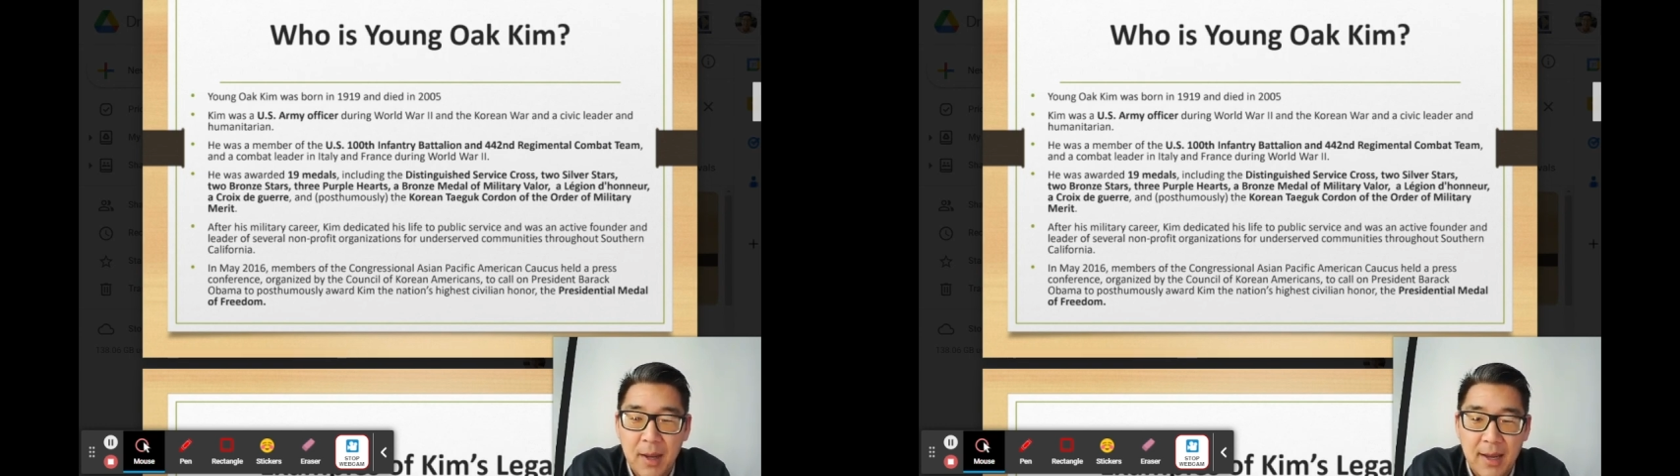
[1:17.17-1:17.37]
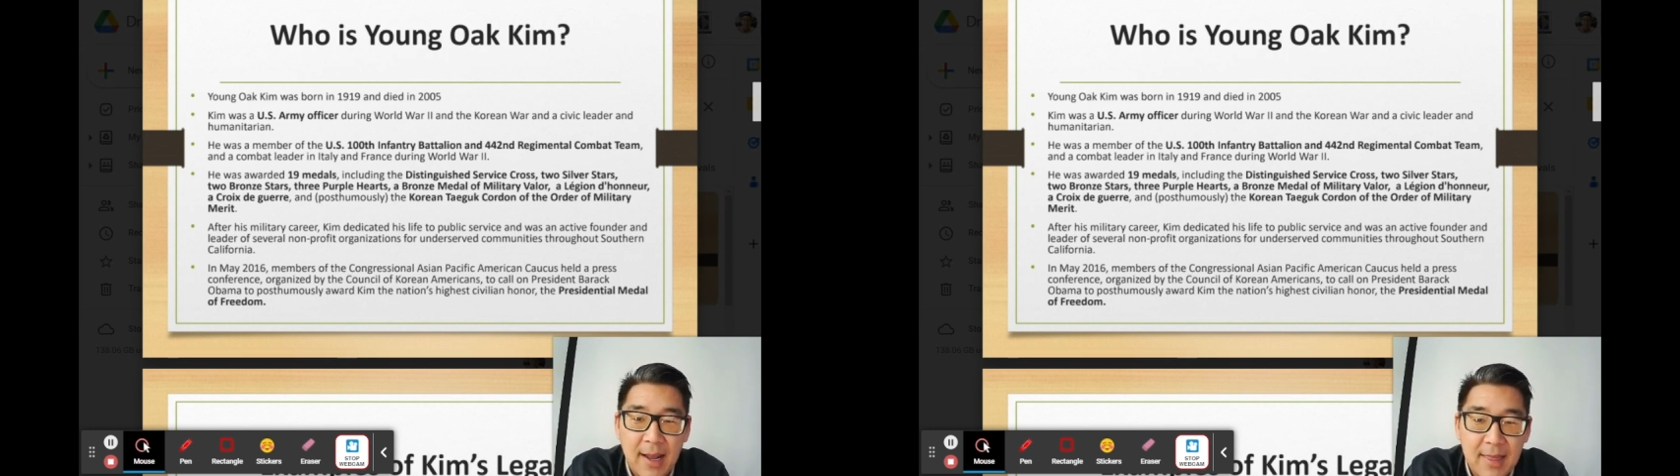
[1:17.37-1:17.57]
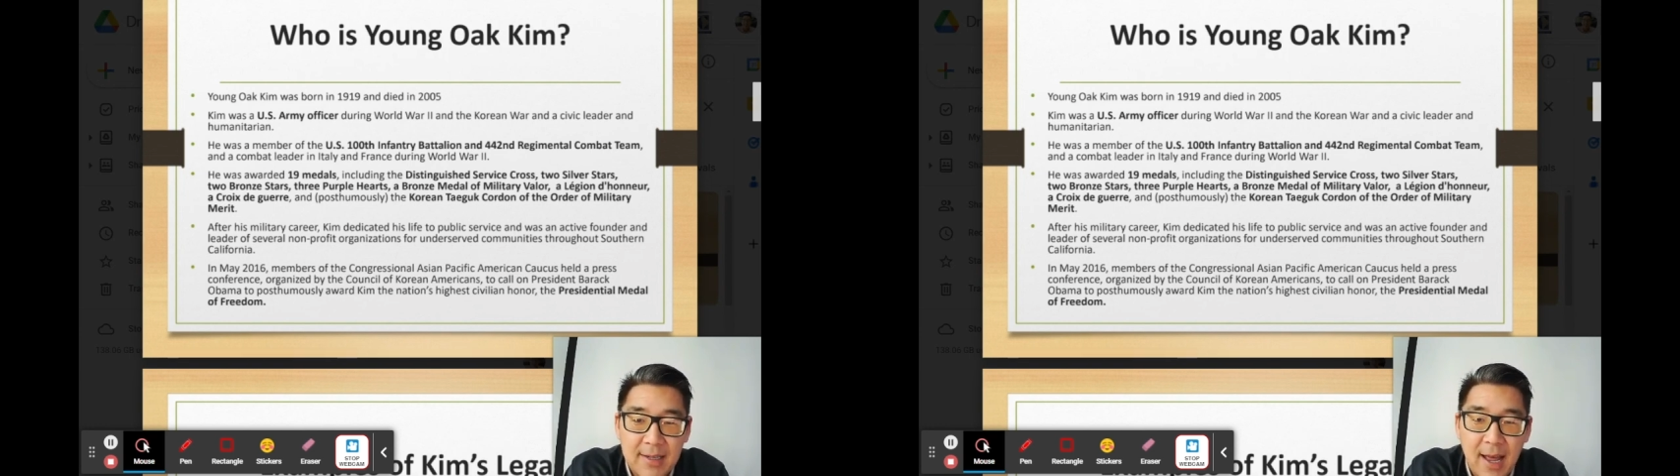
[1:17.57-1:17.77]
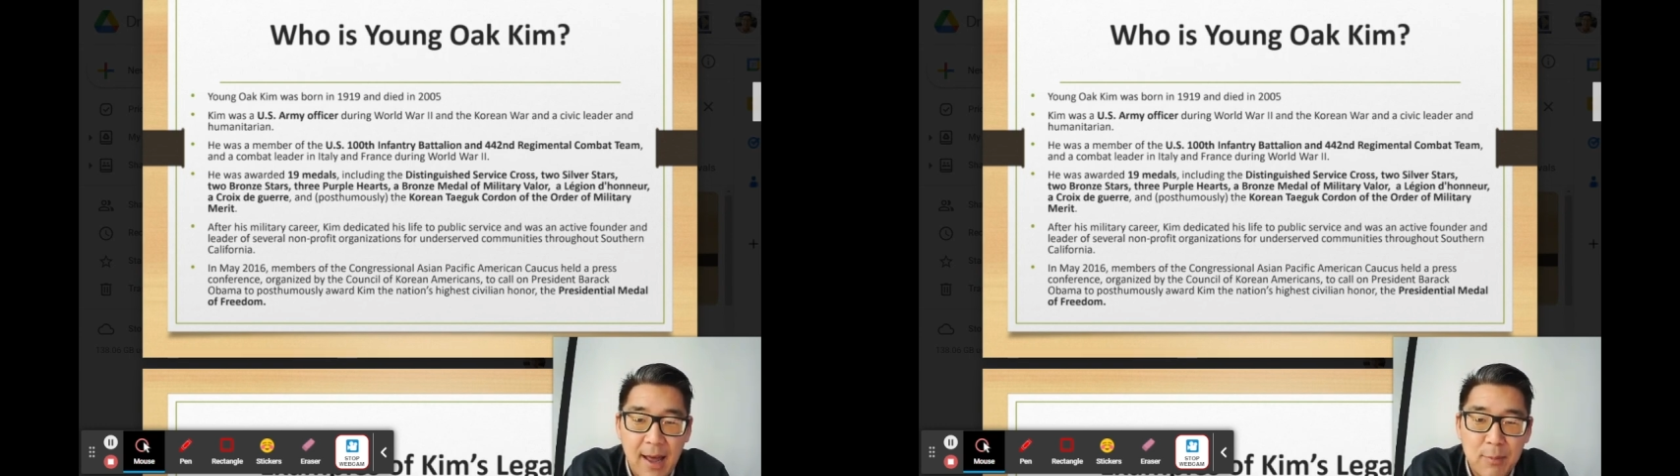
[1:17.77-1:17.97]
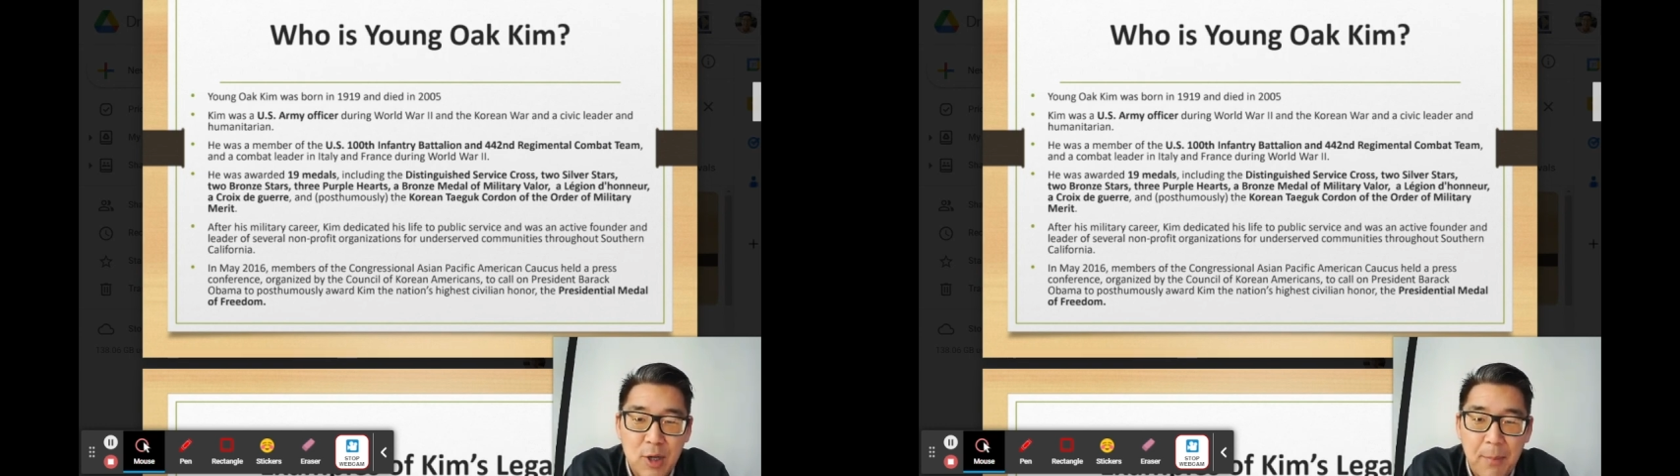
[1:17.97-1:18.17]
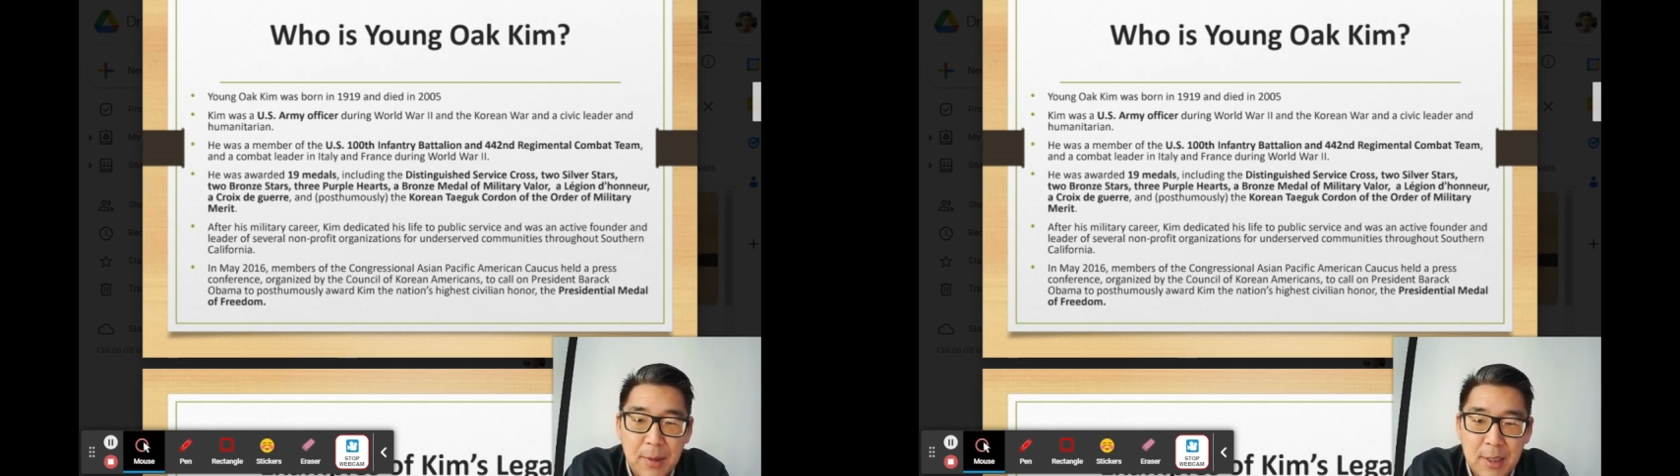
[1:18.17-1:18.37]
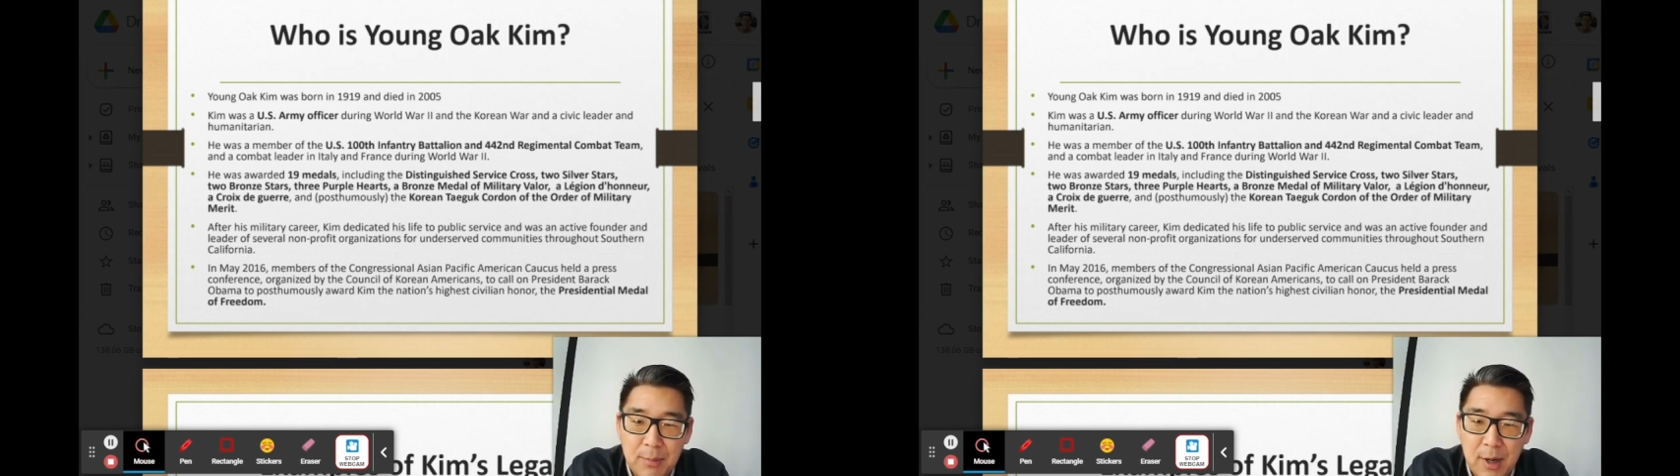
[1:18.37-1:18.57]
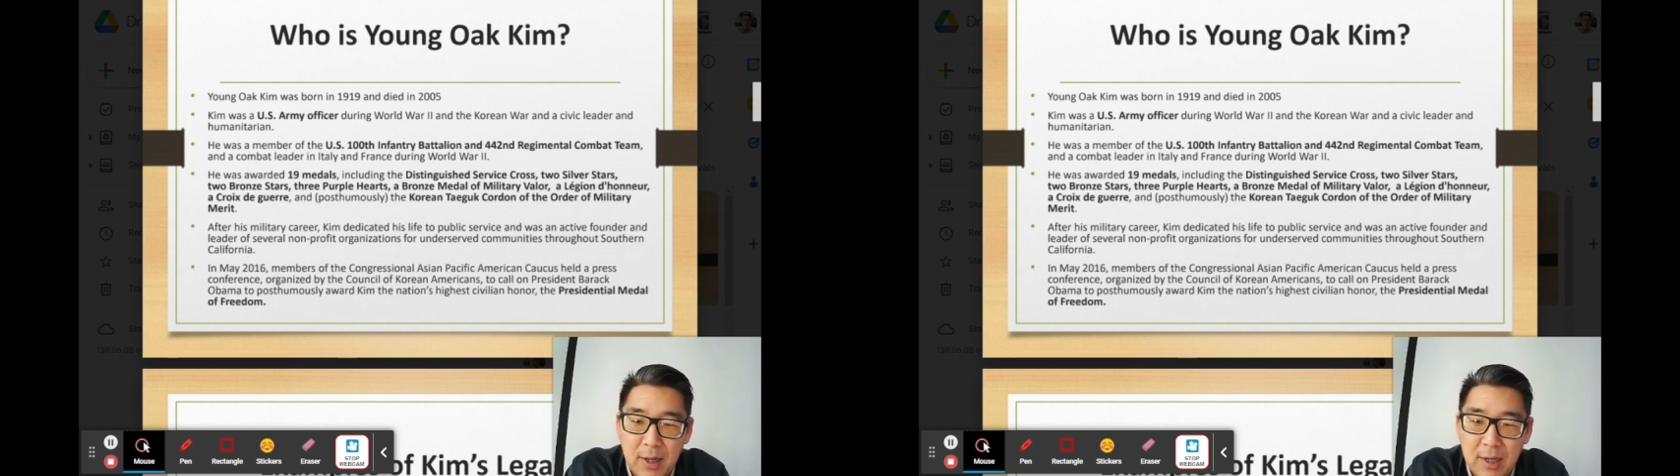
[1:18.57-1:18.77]
and at the time, Japanese
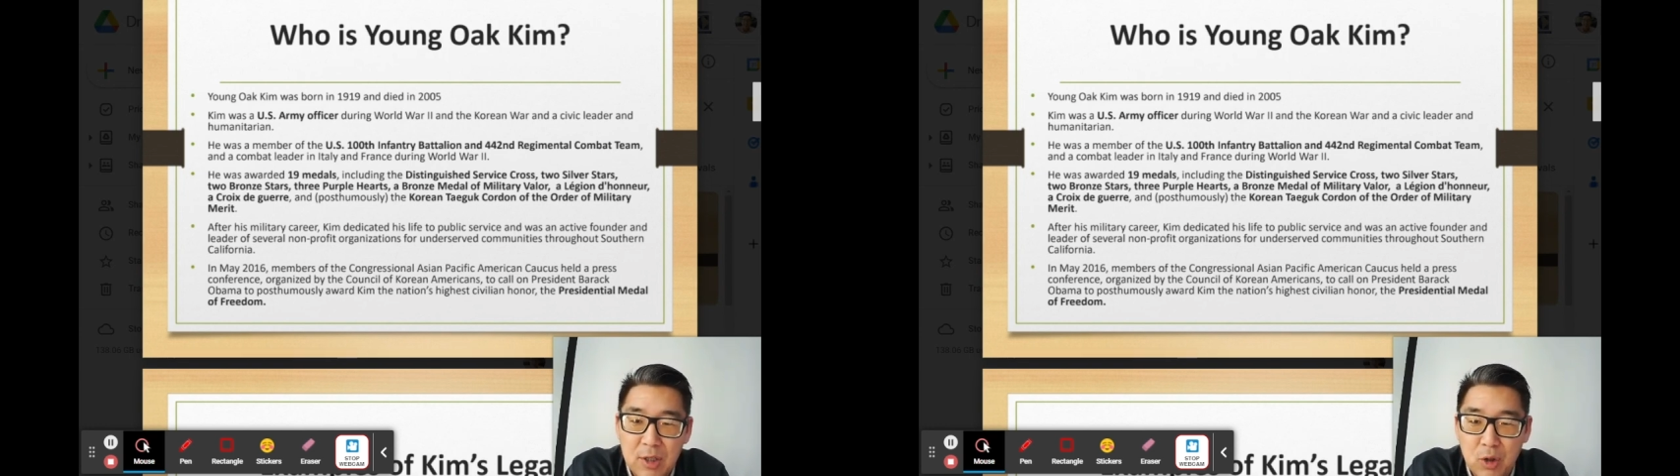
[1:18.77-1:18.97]
Americans